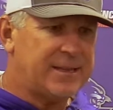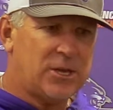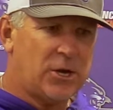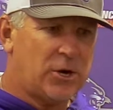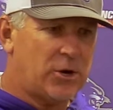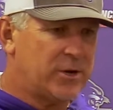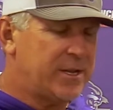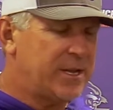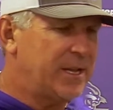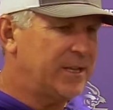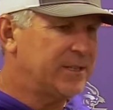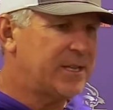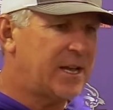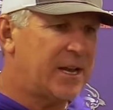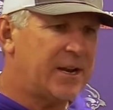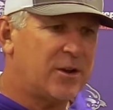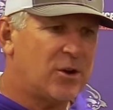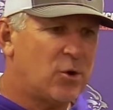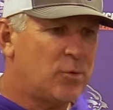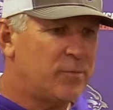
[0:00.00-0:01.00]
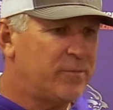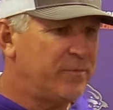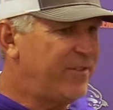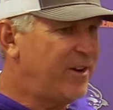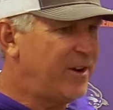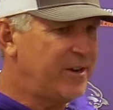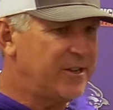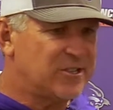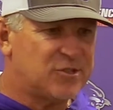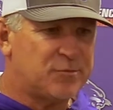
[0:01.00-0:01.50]
thought our kids had a
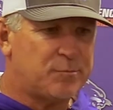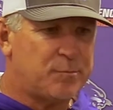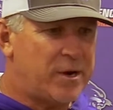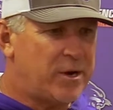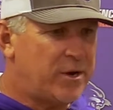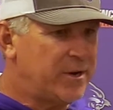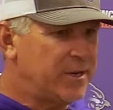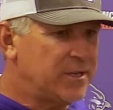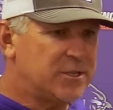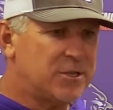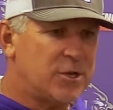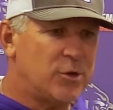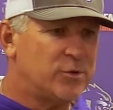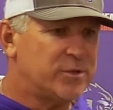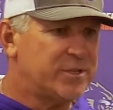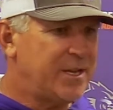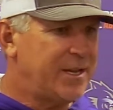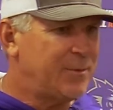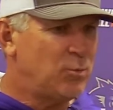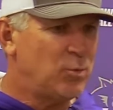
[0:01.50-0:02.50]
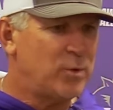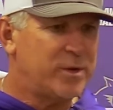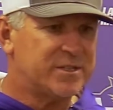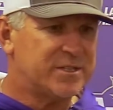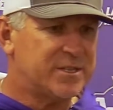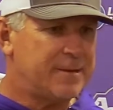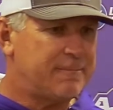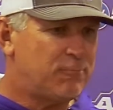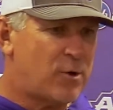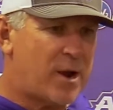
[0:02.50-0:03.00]
very spirited Tuesday and
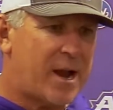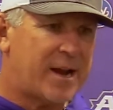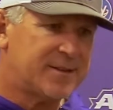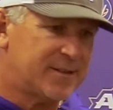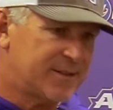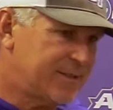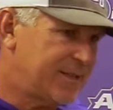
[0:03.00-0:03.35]
Wednesday practice.